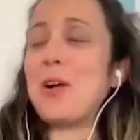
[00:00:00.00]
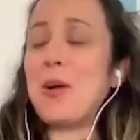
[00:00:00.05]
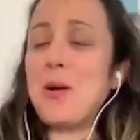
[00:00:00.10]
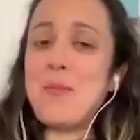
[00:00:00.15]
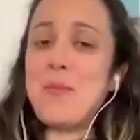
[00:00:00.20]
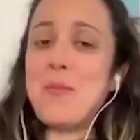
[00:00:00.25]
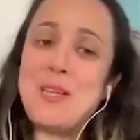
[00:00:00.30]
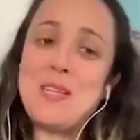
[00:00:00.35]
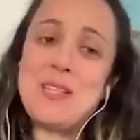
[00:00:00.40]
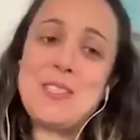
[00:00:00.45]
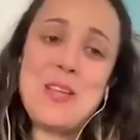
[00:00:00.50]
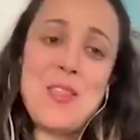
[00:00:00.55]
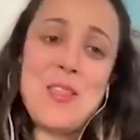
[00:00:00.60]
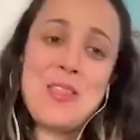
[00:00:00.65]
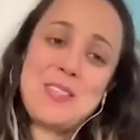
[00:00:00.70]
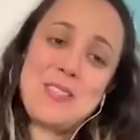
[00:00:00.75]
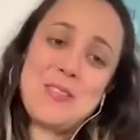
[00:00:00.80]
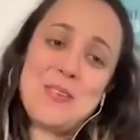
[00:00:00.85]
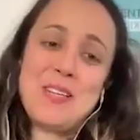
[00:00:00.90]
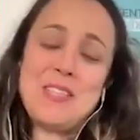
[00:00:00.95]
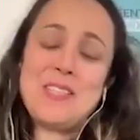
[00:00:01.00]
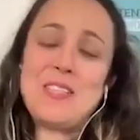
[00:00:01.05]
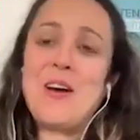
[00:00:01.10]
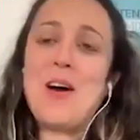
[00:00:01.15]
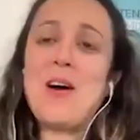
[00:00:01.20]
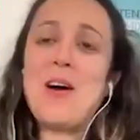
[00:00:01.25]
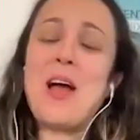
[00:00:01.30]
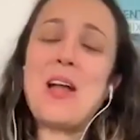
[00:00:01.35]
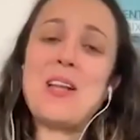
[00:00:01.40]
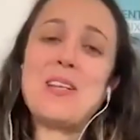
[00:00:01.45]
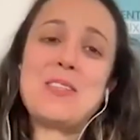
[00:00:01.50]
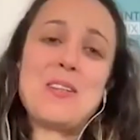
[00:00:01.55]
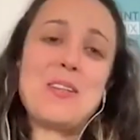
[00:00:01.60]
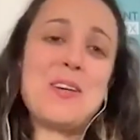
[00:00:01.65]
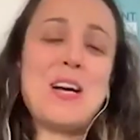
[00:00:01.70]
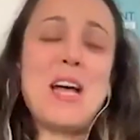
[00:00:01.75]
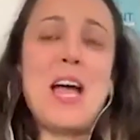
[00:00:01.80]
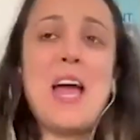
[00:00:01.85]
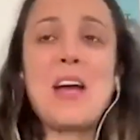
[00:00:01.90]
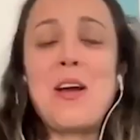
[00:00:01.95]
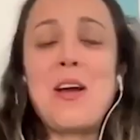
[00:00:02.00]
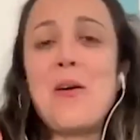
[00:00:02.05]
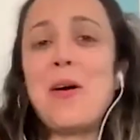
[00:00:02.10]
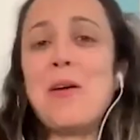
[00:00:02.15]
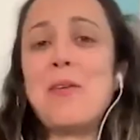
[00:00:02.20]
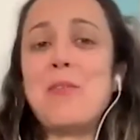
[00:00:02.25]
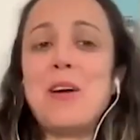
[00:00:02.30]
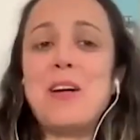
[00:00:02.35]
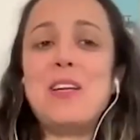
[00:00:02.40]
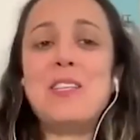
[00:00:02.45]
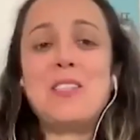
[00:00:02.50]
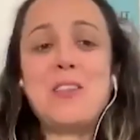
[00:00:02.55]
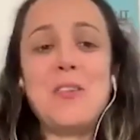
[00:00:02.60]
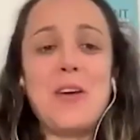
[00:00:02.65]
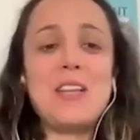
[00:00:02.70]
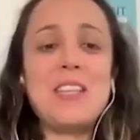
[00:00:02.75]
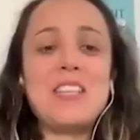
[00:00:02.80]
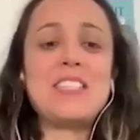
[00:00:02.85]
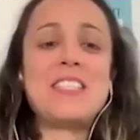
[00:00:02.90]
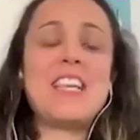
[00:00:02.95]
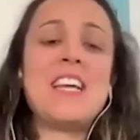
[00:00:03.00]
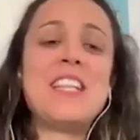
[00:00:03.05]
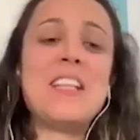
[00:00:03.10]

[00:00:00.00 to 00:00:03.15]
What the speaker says: opinions on this one. So I just will echo on what Joanna said